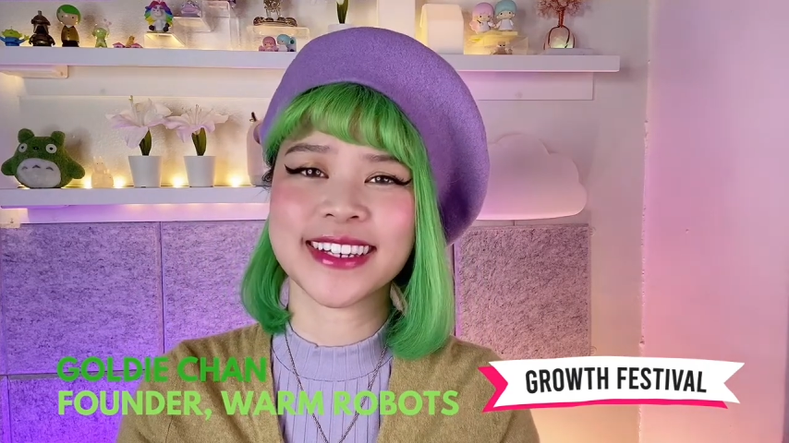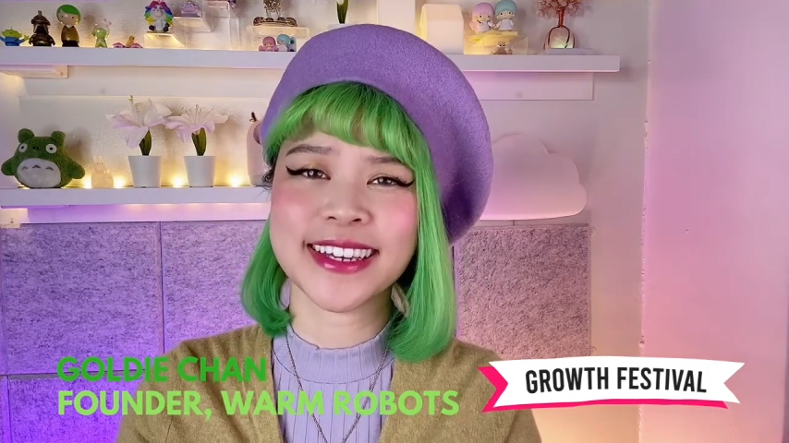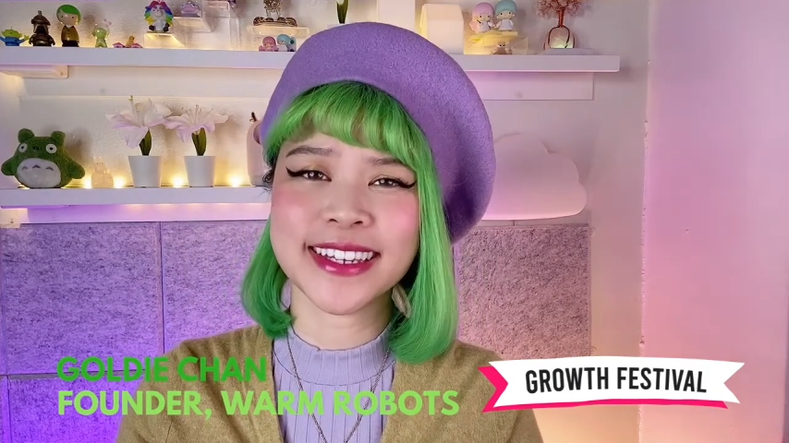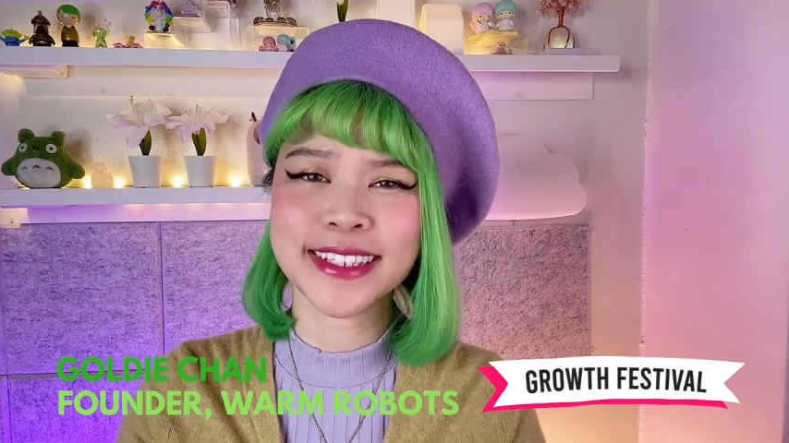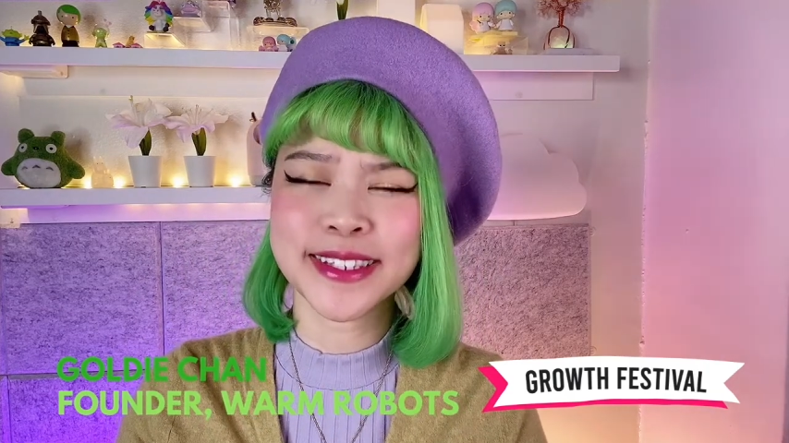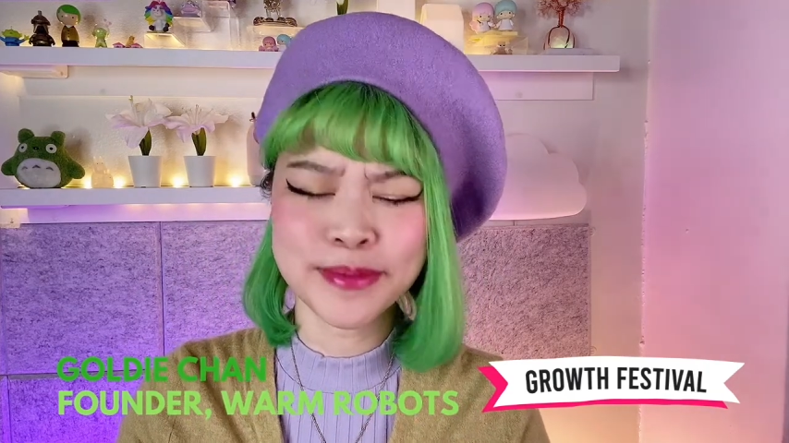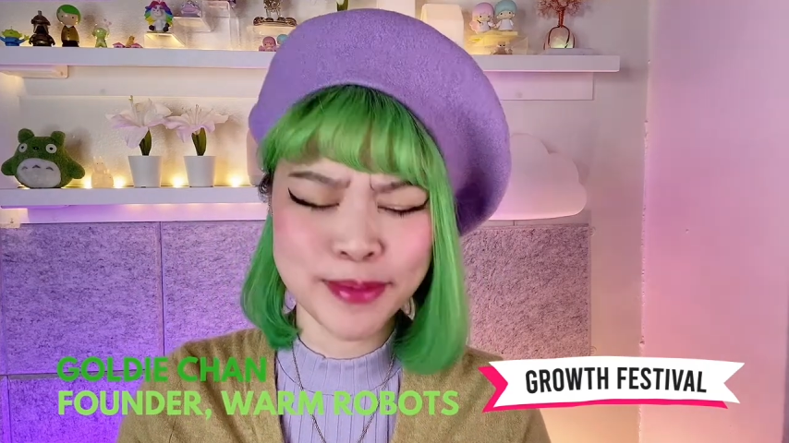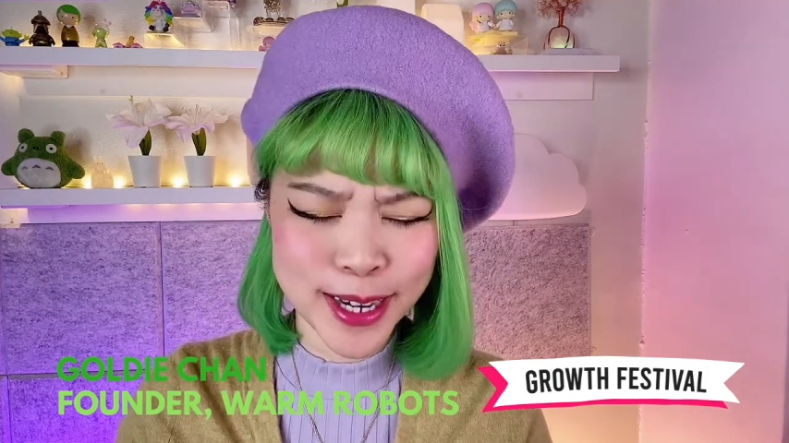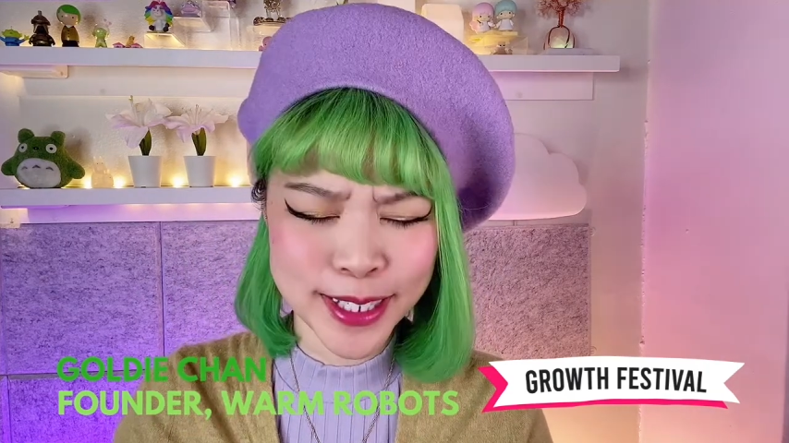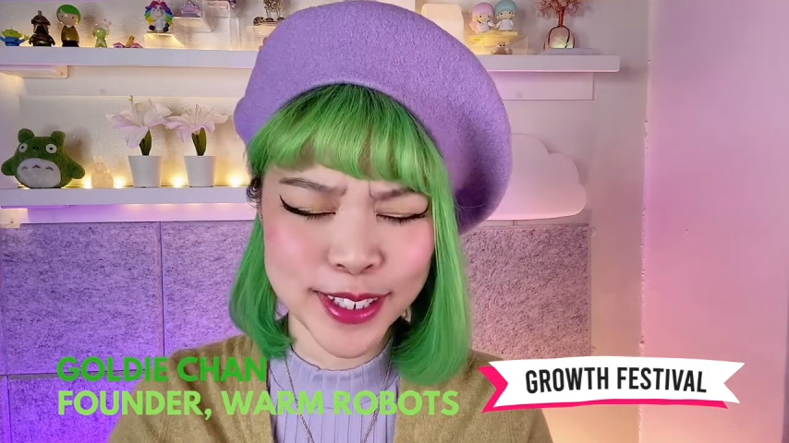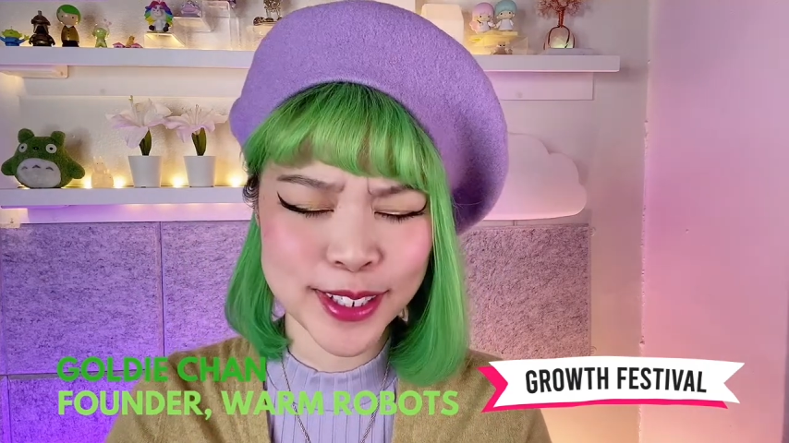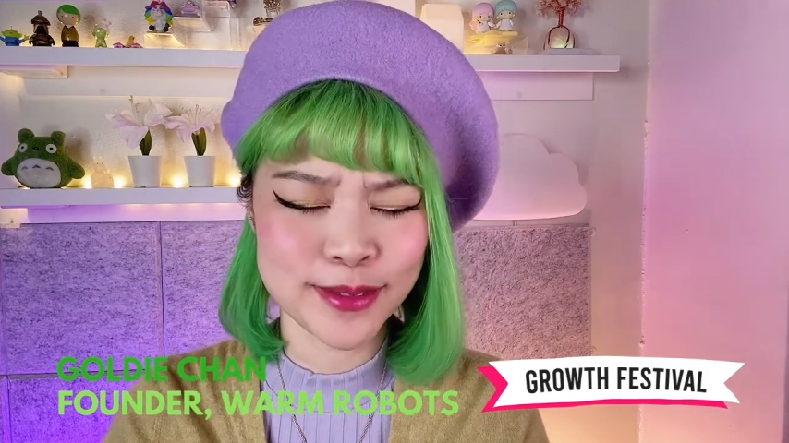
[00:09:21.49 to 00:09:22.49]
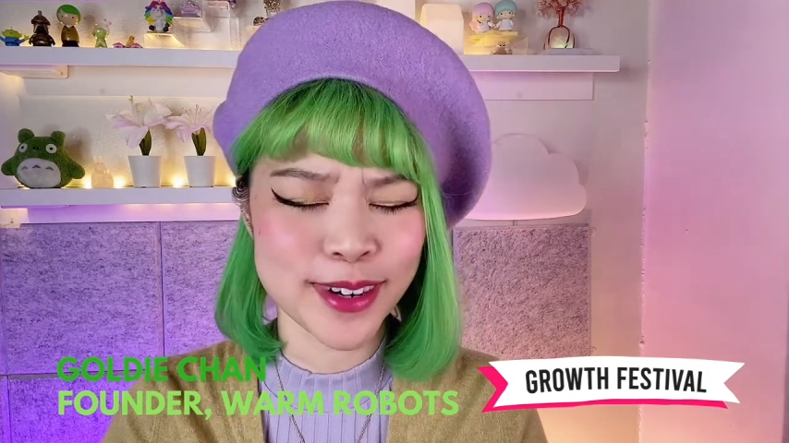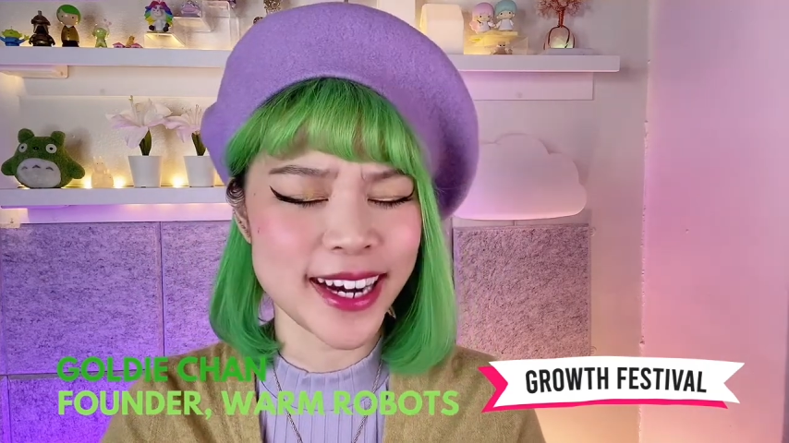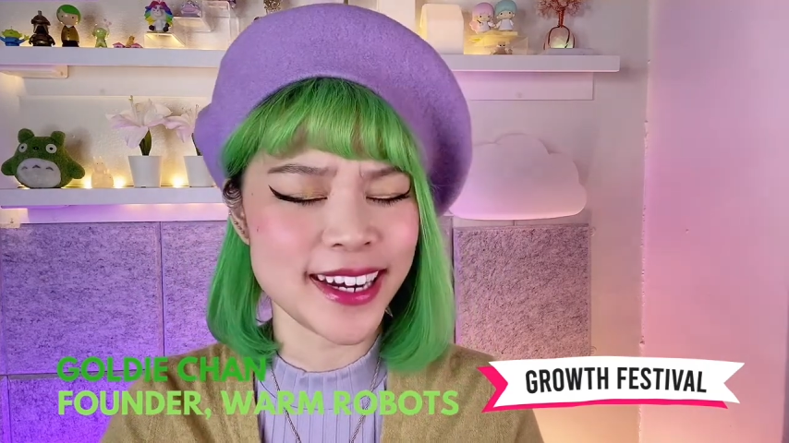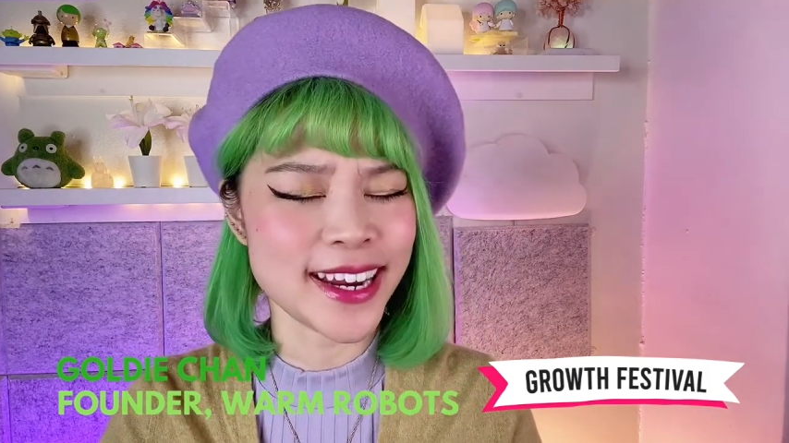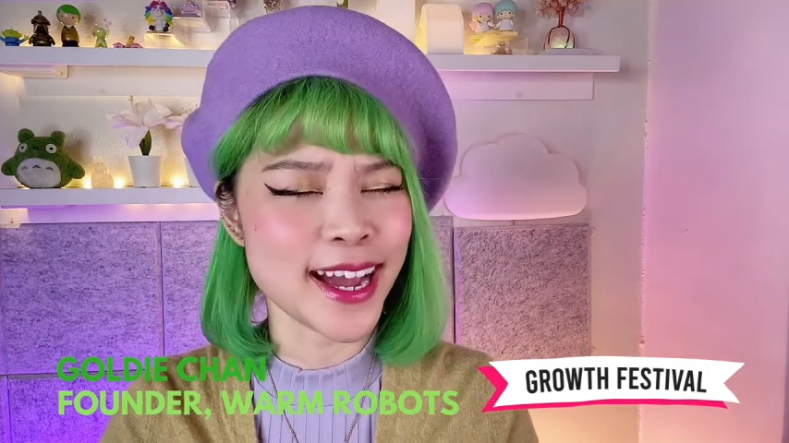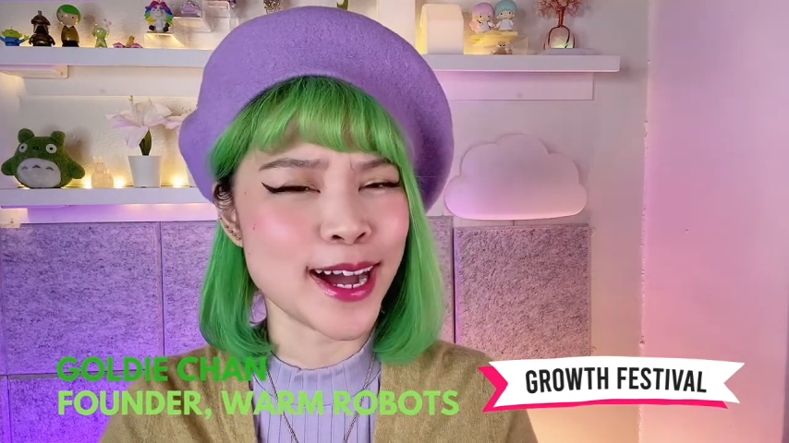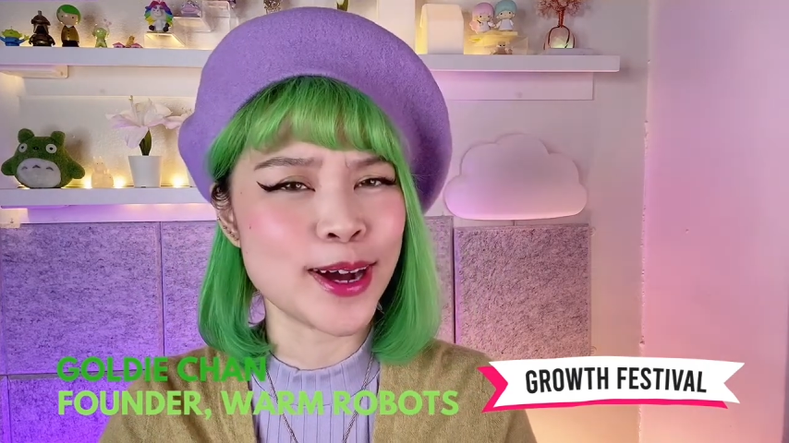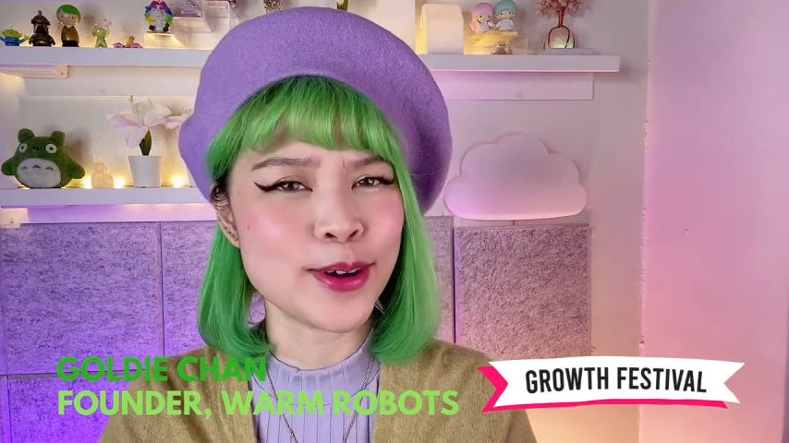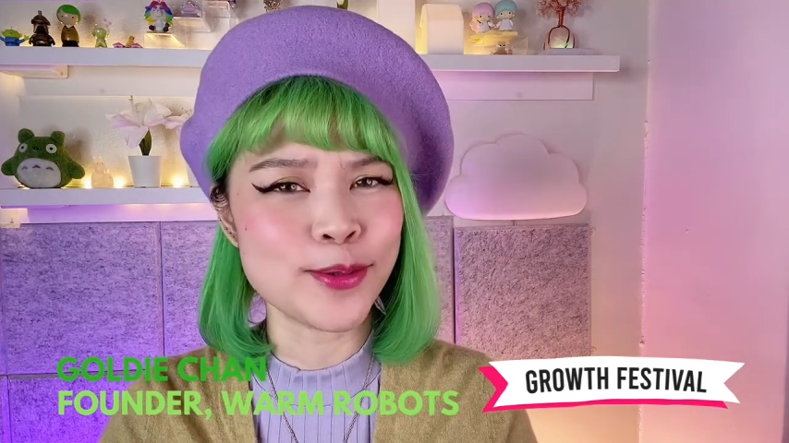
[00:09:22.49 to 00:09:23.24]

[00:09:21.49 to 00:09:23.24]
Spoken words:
especially right now,